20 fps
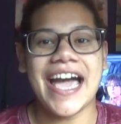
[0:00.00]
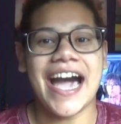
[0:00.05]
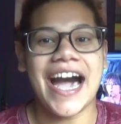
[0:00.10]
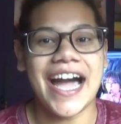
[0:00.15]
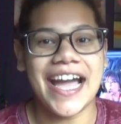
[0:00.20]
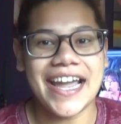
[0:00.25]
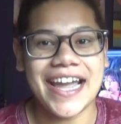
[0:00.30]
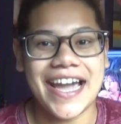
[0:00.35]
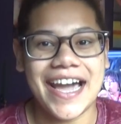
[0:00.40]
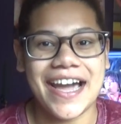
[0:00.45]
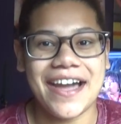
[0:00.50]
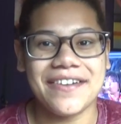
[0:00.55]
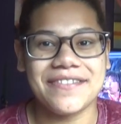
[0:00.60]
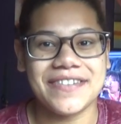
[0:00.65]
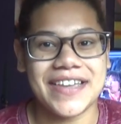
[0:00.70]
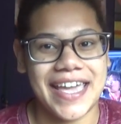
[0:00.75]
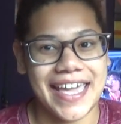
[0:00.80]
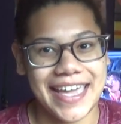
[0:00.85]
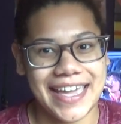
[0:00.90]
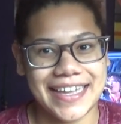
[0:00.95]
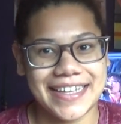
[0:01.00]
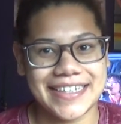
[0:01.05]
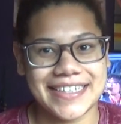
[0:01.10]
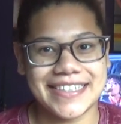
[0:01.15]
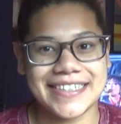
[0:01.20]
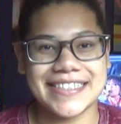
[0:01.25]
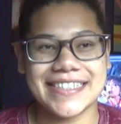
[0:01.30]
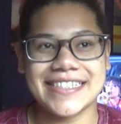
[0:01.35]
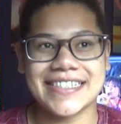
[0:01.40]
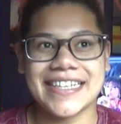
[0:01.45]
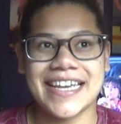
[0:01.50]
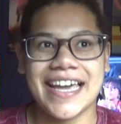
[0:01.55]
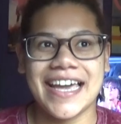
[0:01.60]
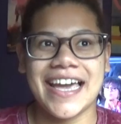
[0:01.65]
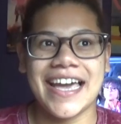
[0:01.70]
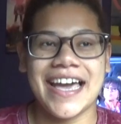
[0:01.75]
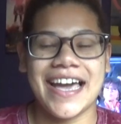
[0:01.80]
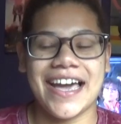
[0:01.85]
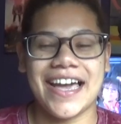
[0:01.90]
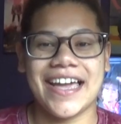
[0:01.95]
I have Hades.
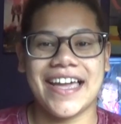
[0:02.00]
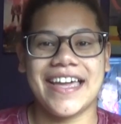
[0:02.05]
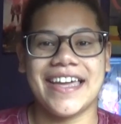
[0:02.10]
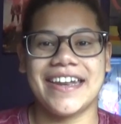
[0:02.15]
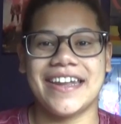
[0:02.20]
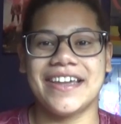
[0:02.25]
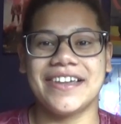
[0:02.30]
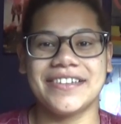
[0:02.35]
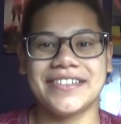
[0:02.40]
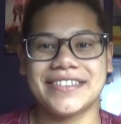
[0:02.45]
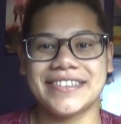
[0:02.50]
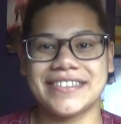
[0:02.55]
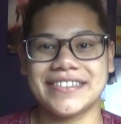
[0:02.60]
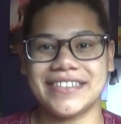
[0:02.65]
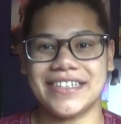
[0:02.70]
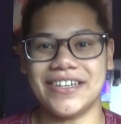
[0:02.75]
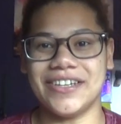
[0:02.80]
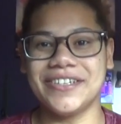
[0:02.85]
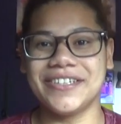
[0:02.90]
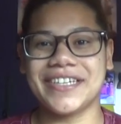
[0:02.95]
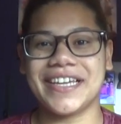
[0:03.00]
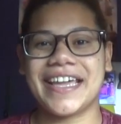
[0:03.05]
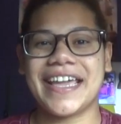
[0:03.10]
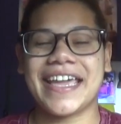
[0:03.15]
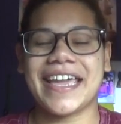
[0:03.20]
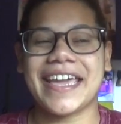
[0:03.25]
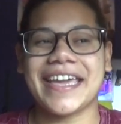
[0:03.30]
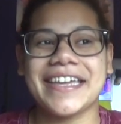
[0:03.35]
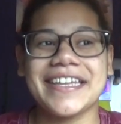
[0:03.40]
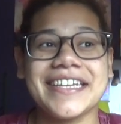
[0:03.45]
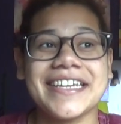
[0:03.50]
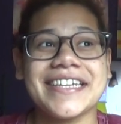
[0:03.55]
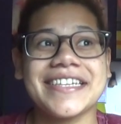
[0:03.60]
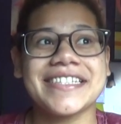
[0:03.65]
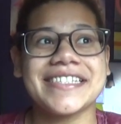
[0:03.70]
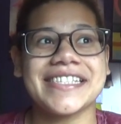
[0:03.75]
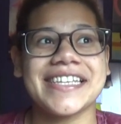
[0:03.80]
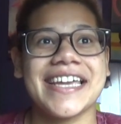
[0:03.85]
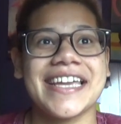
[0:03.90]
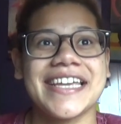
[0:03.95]
And
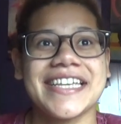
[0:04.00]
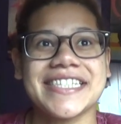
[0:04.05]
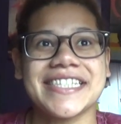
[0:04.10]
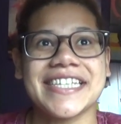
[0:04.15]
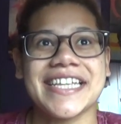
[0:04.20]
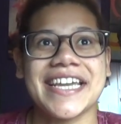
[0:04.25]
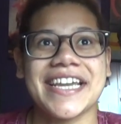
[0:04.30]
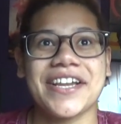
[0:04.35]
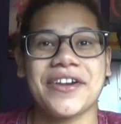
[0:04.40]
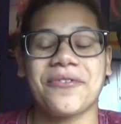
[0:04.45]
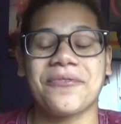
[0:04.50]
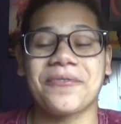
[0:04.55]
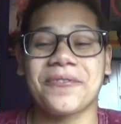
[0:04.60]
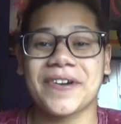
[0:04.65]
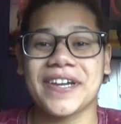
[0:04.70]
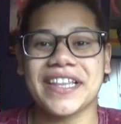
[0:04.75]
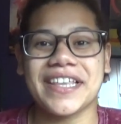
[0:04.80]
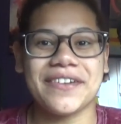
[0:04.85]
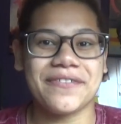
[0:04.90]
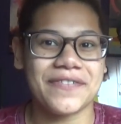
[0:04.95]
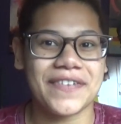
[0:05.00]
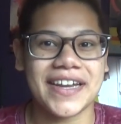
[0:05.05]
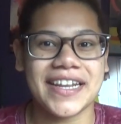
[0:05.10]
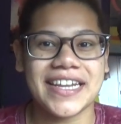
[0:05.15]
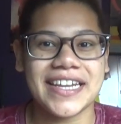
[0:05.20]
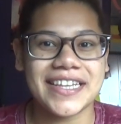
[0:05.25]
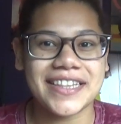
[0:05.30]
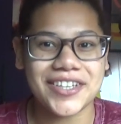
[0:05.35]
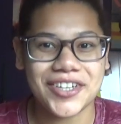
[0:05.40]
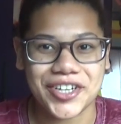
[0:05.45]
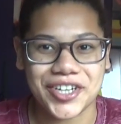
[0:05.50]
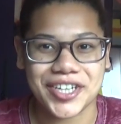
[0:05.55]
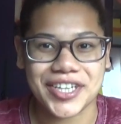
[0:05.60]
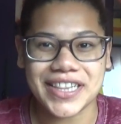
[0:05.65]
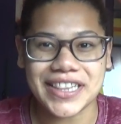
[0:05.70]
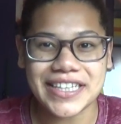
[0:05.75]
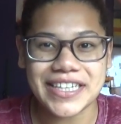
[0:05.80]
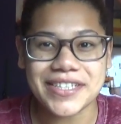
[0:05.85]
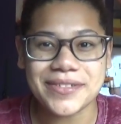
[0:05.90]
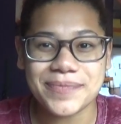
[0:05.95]
Hades is like really funny in the
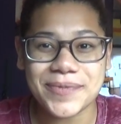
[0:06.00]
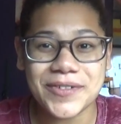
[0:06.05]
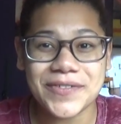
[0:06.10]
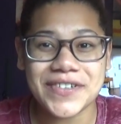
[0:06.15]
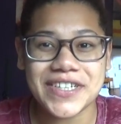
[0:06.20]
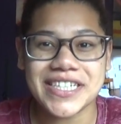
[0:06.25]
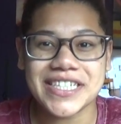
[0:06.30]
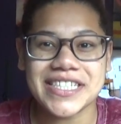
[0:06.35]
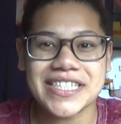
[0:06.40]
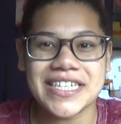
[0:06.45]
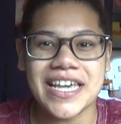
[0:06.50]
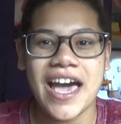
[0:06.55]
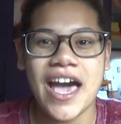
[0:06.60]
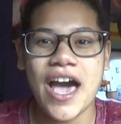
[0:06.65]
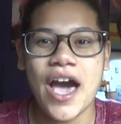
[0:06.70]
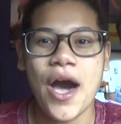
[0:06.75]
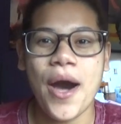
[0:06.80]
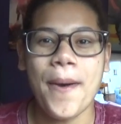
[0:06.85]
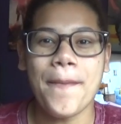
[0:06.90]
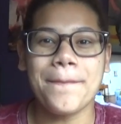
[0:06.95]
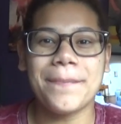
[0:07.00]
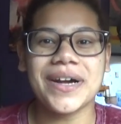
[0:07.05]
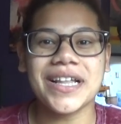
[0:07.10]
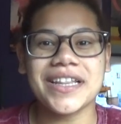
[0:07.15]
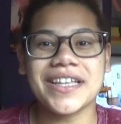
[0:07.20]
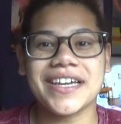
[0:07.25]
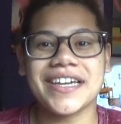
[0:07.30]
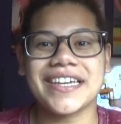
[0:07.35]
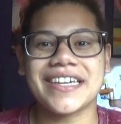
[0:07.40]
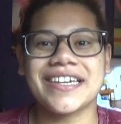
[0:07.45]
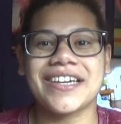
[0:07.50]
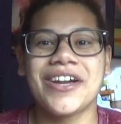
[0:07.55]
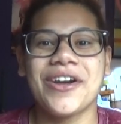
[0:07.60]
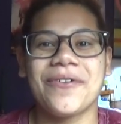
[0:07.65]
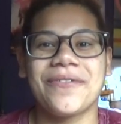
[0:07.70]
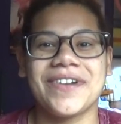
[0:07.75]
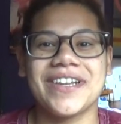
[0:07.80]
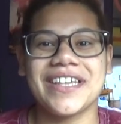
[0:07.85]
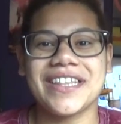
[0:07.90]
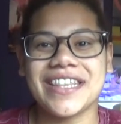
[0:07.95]
Hercules movies, but like
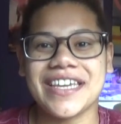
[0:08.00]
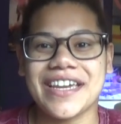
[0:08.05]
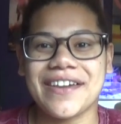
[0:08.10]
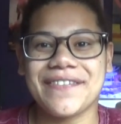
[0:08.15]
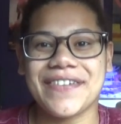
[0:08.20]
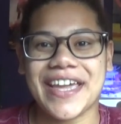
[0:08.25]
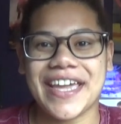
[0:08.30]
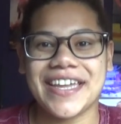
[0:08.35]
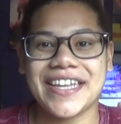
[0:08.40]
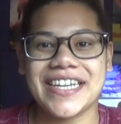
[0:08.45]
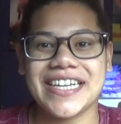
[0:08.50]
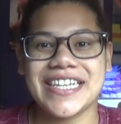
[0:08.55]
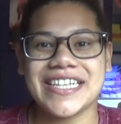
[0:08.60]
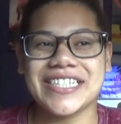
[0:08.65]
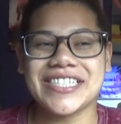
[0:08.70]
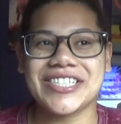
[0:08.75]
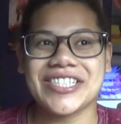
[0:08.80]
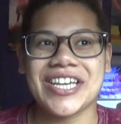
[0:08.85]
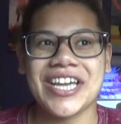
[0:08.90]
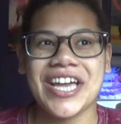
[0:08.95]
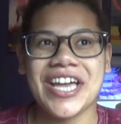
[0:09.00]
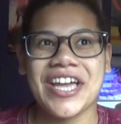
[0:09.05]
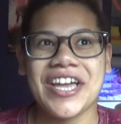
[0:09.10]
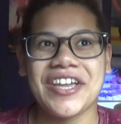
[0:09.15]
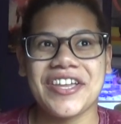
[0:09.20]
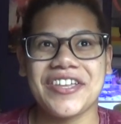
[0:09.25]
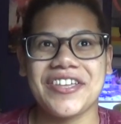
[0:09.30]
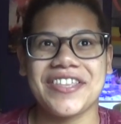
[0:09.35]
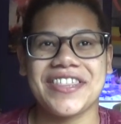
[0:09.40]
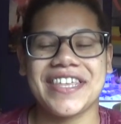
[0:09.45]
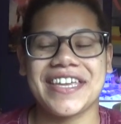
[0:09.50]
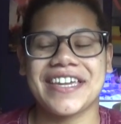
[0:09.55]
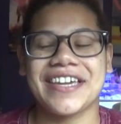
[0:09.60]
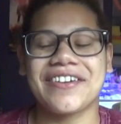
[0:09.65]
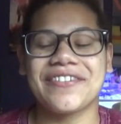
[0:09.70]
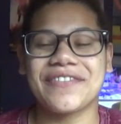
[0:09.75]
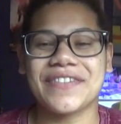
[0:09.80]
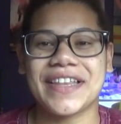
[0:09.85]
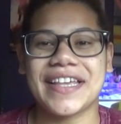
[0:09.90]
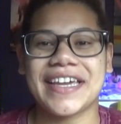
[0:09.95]
when you think of Hades, you think
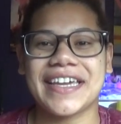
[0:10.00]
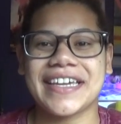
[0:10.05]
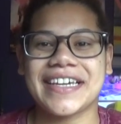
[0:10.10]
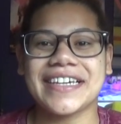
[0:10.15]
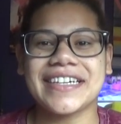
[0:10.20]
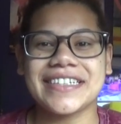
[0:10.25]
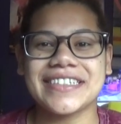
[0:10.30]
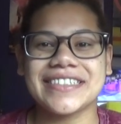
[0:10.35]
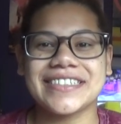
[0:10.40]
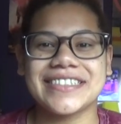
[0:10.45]
of like,